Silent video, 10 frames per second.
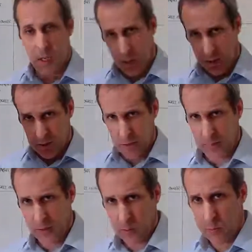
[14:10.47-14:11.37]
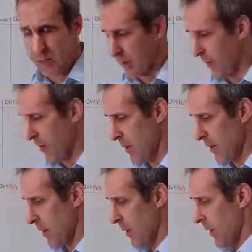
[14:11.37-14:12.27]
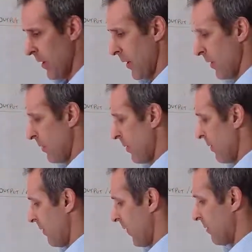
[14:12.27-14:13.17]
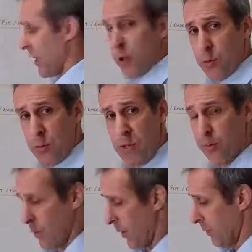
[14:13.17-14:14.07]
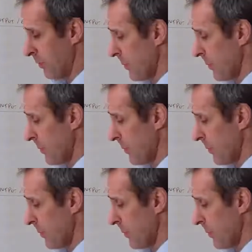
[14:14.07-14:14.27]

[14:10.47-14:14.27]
ISO 9001 being a very foundational level one.